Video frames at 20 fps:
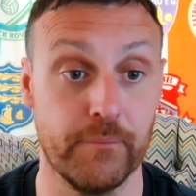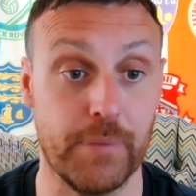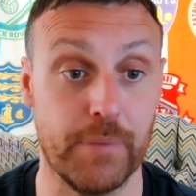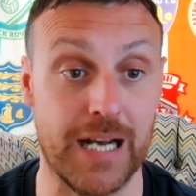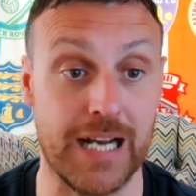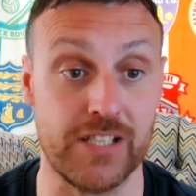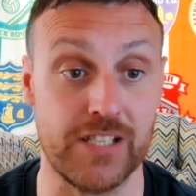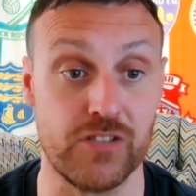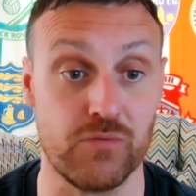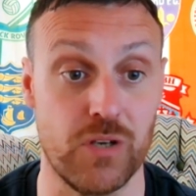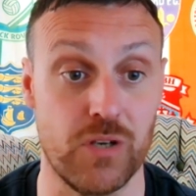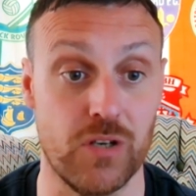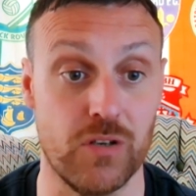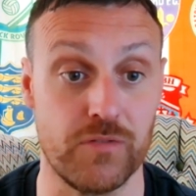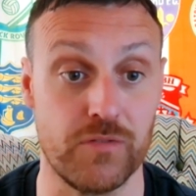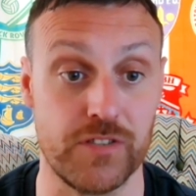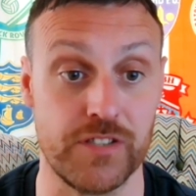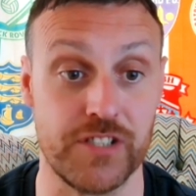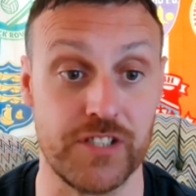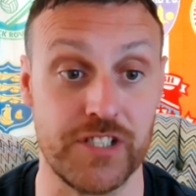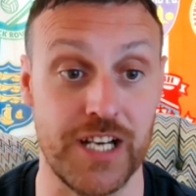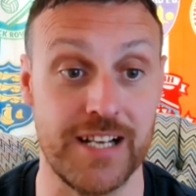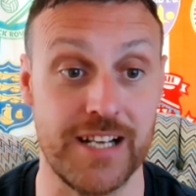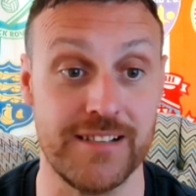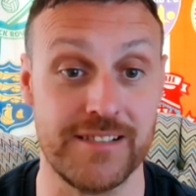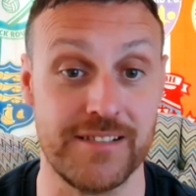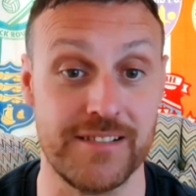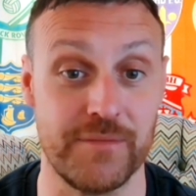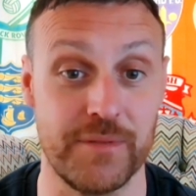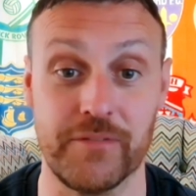Pats, Rovers and
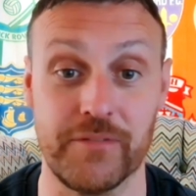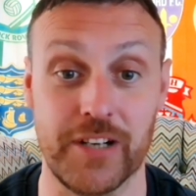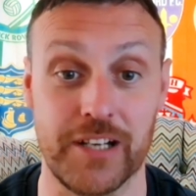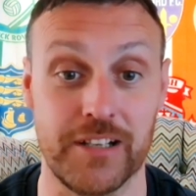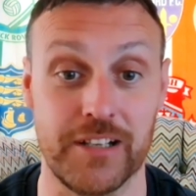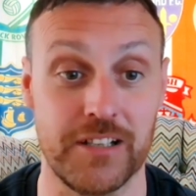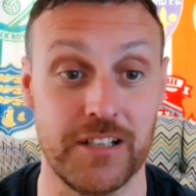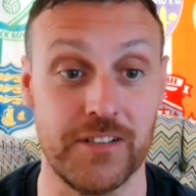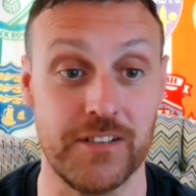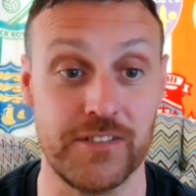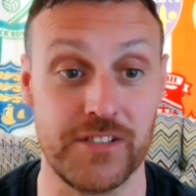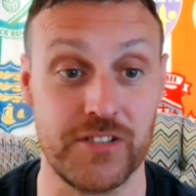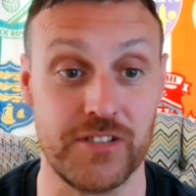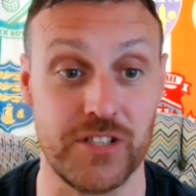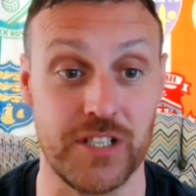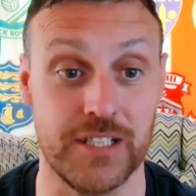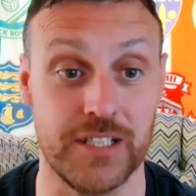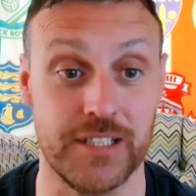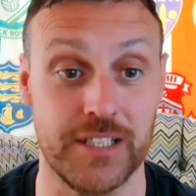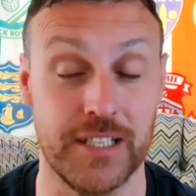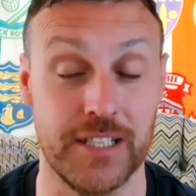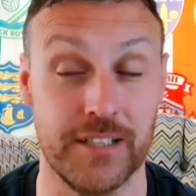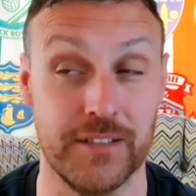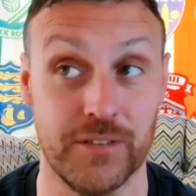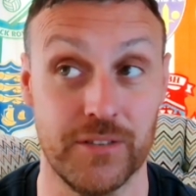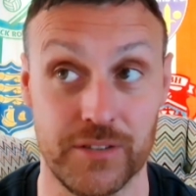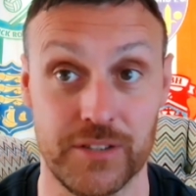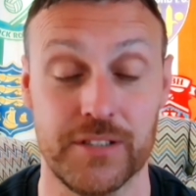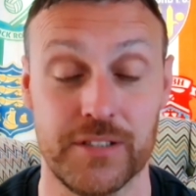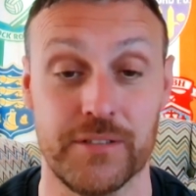Shells have been very close to Drogheda.
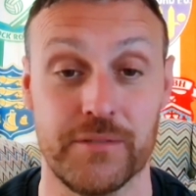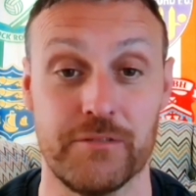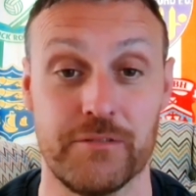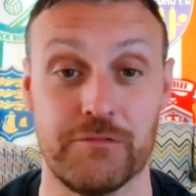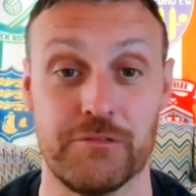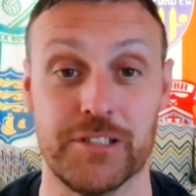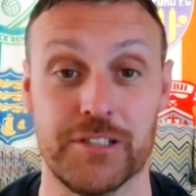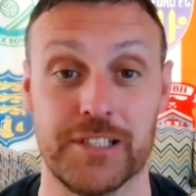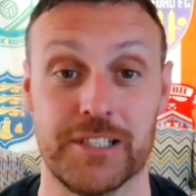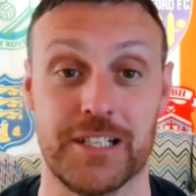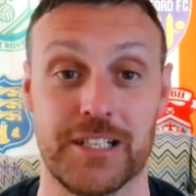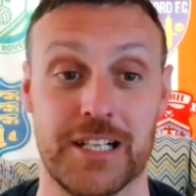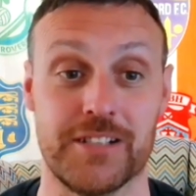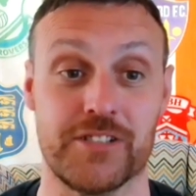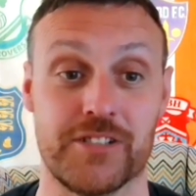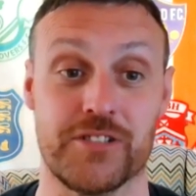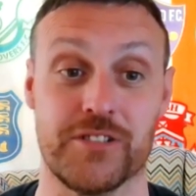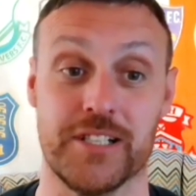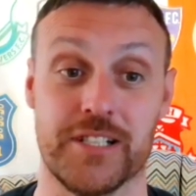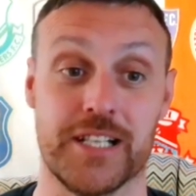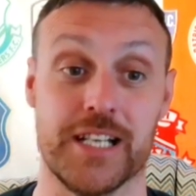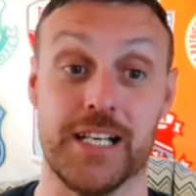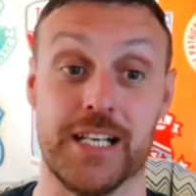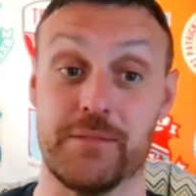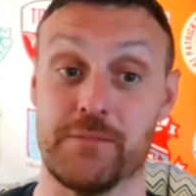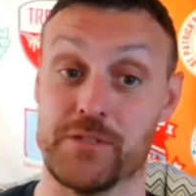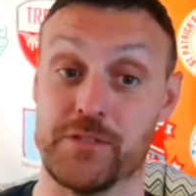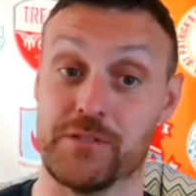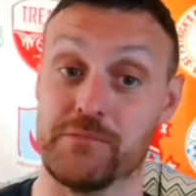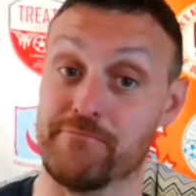None of them have won their last 3
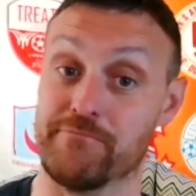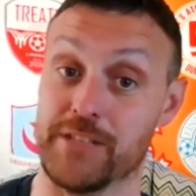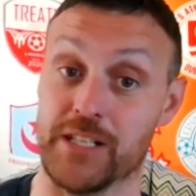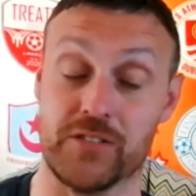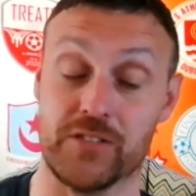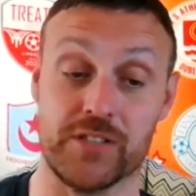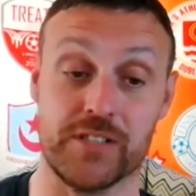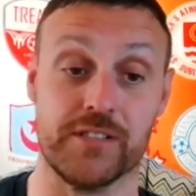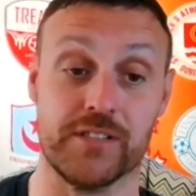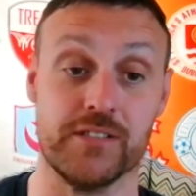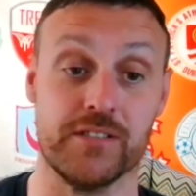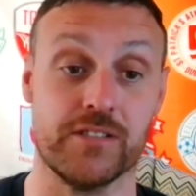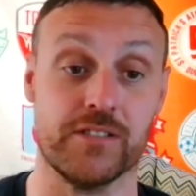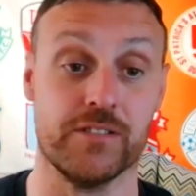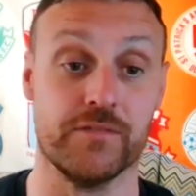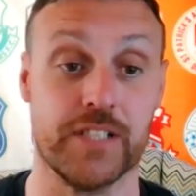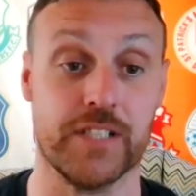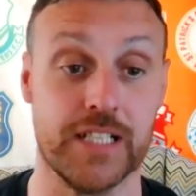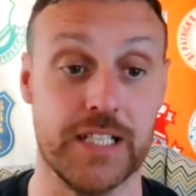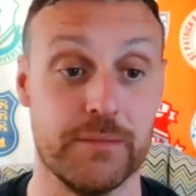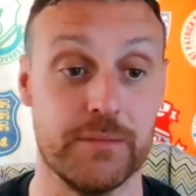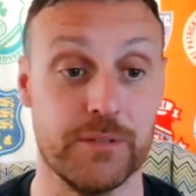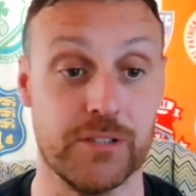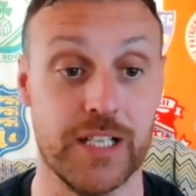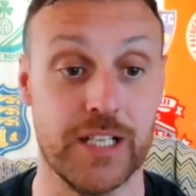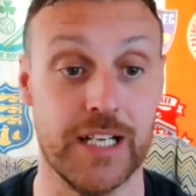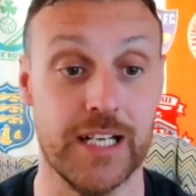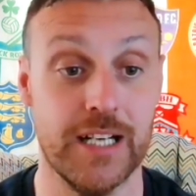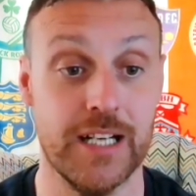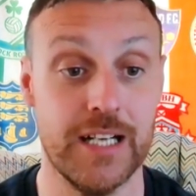games. Interesting stuff there, but
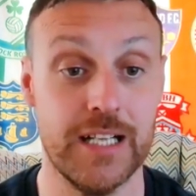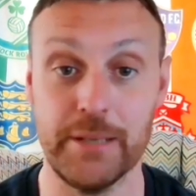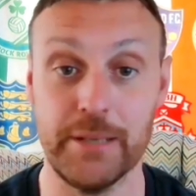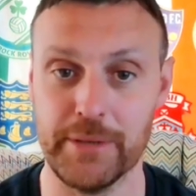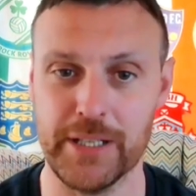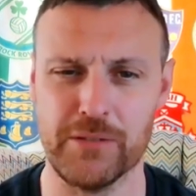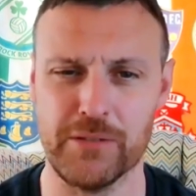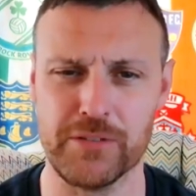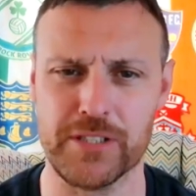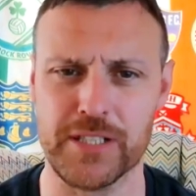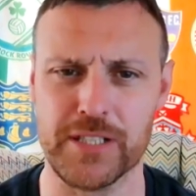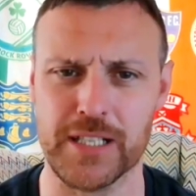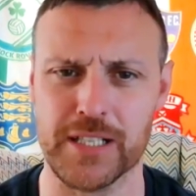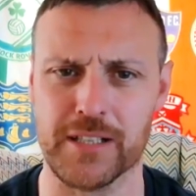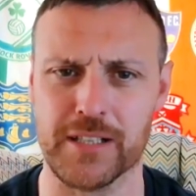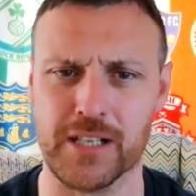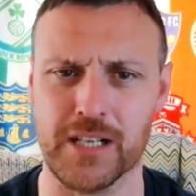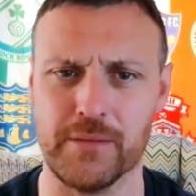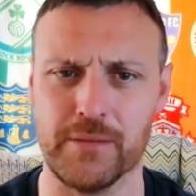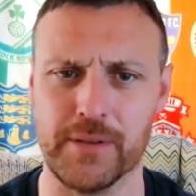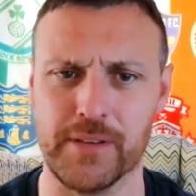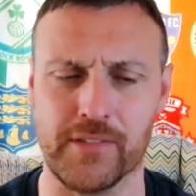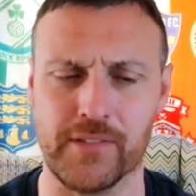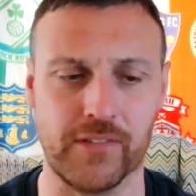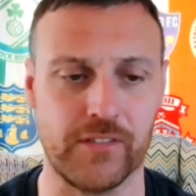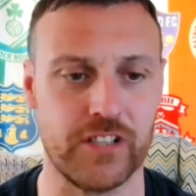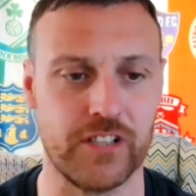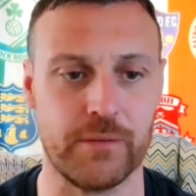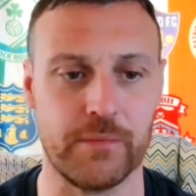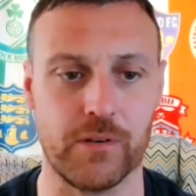let me know what you think in the
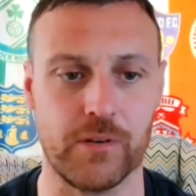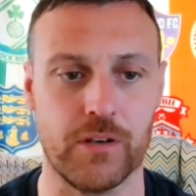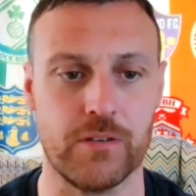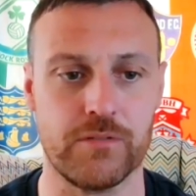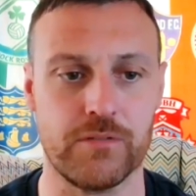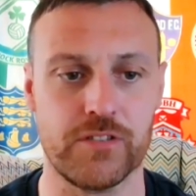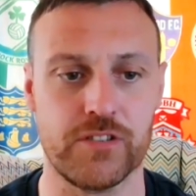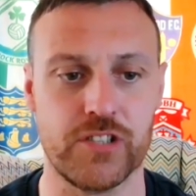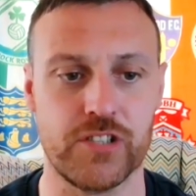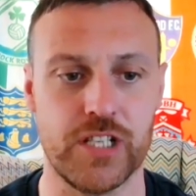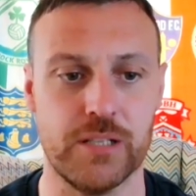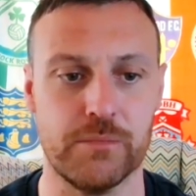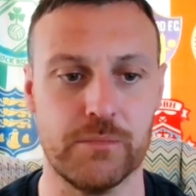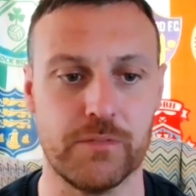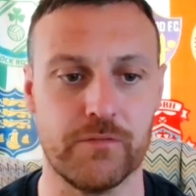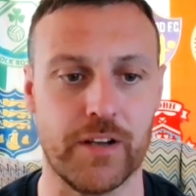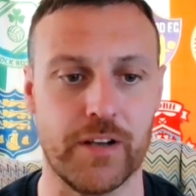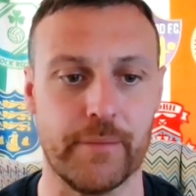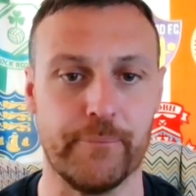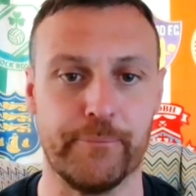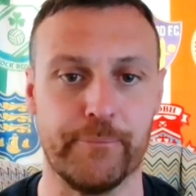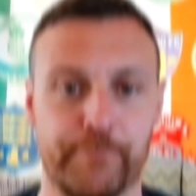comments. Shamrock Rovers or Shelburne fan.